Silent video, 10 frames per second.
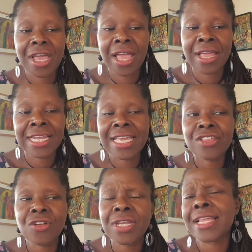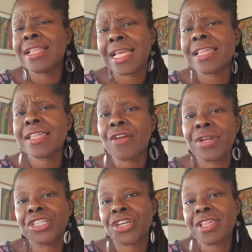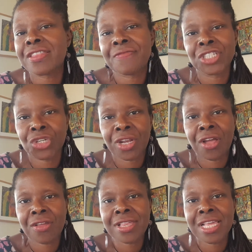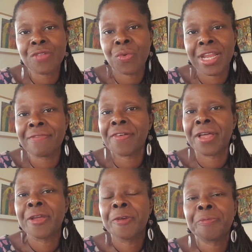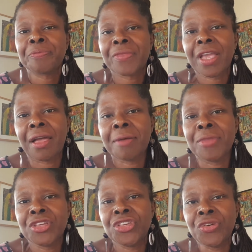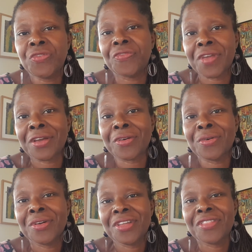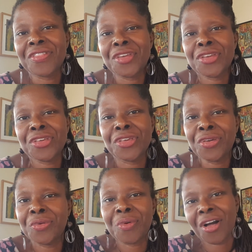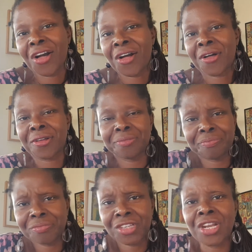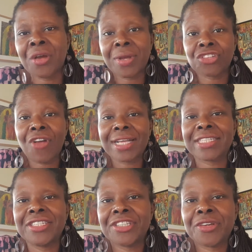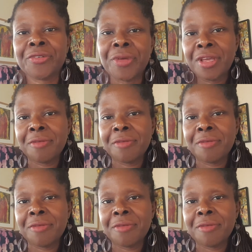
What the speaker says: And it's not necessarily just the visual arts, it's whatever you feel that you are, attracted to.